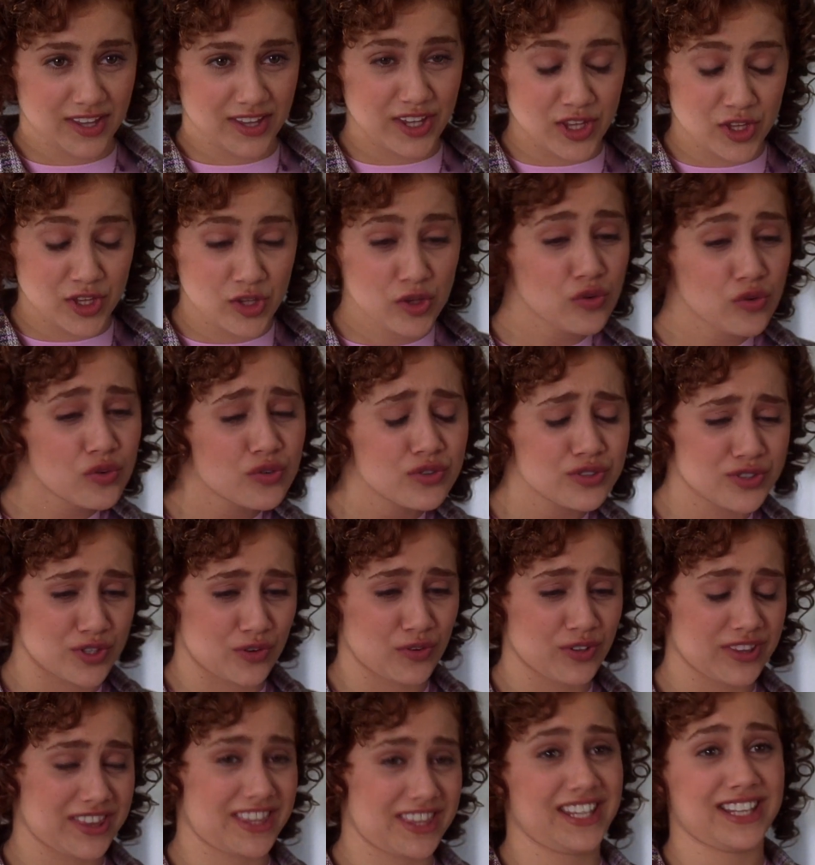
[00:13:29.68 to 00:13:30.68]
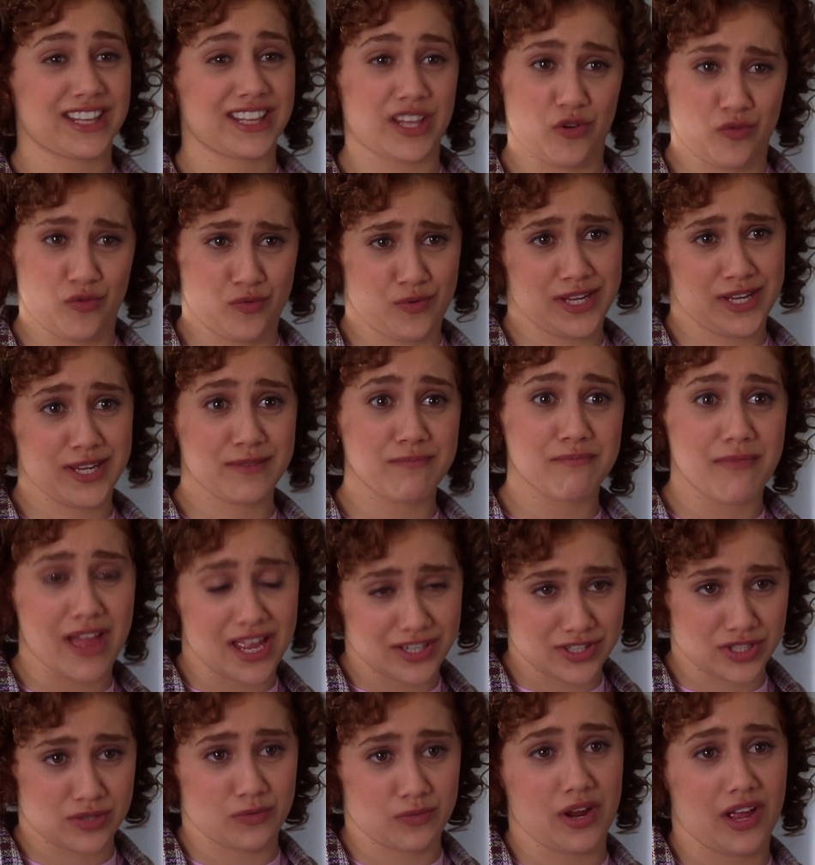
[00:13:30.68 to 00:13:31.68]
phrase and metaphorically hitting
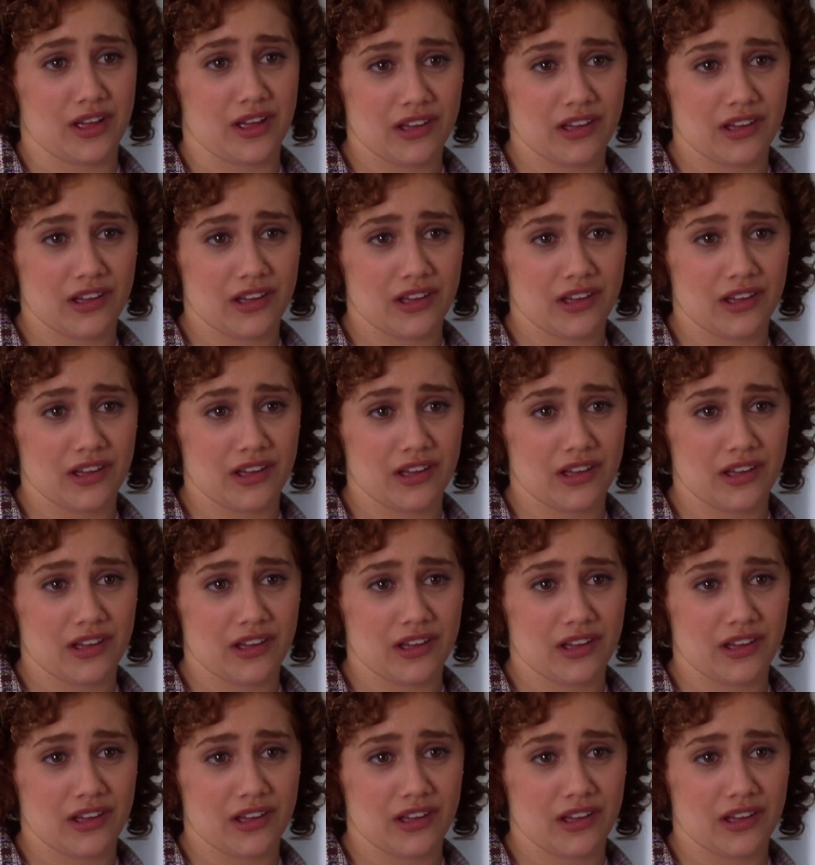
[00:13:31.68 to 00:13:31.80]
Cher